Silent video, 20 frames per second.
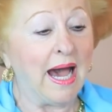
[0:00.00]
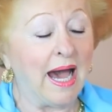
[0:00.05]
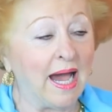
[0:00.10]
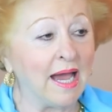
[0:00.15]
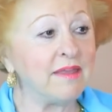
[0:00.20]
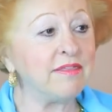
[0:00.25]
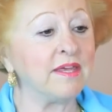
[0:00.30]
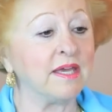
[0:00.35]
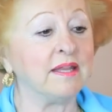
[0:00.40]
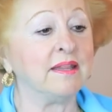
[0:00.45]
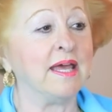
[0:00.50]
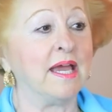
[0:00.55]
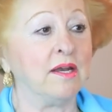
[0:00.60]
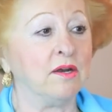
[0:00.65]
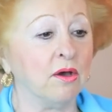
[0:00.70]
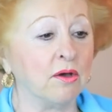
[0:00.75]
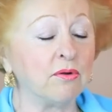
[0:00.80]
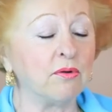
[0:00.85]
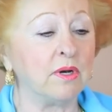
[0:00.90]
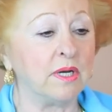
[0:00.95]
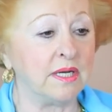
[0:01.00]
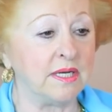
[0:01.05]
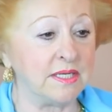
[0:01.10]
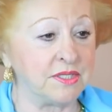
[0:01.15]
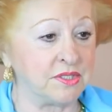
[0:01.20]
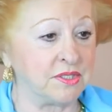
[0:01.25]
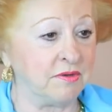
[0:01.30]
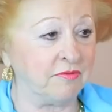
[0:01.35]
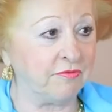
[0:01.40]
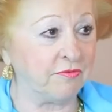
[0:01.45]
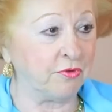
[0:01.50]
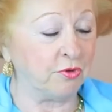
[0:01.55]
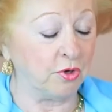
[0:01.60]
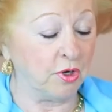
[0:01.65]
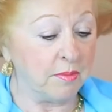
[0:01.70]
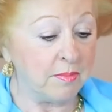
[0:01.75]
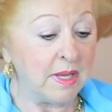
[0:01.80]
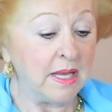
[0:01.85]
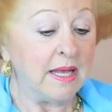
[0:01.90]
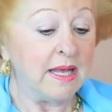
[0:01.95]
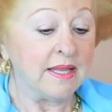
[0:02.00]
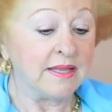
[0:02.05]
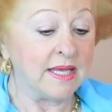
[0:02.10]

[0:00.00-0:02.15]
I think they not only disinform,